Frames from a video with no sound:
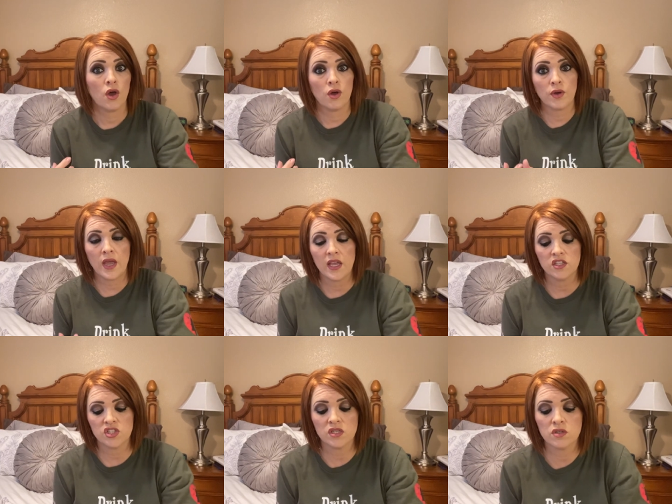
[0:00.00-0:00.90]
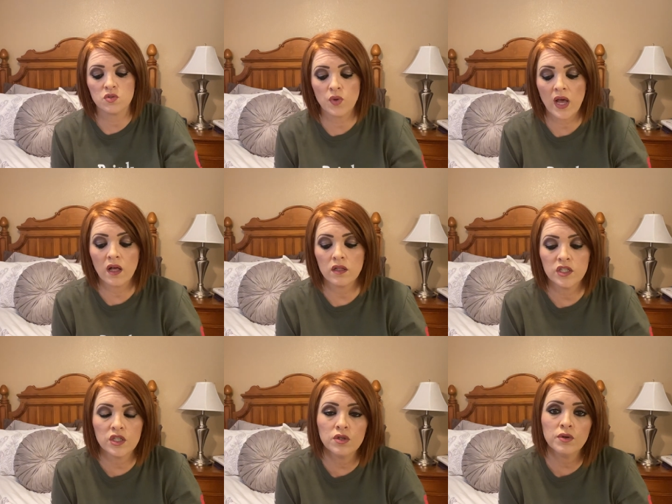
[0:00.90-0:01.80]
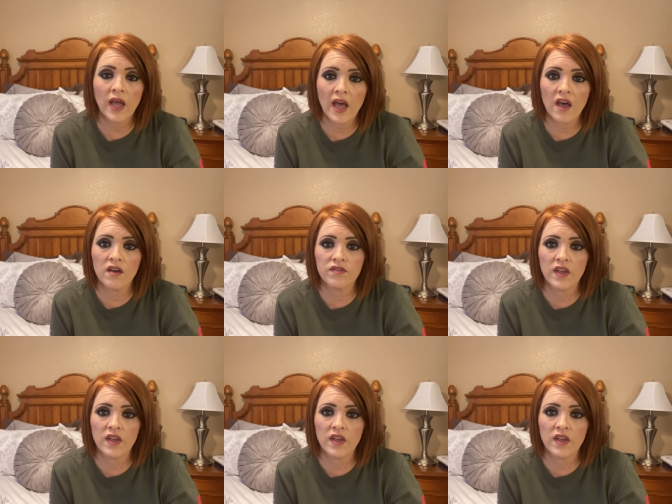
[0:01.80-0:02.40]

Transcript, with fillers: Okay. She goes, well, you have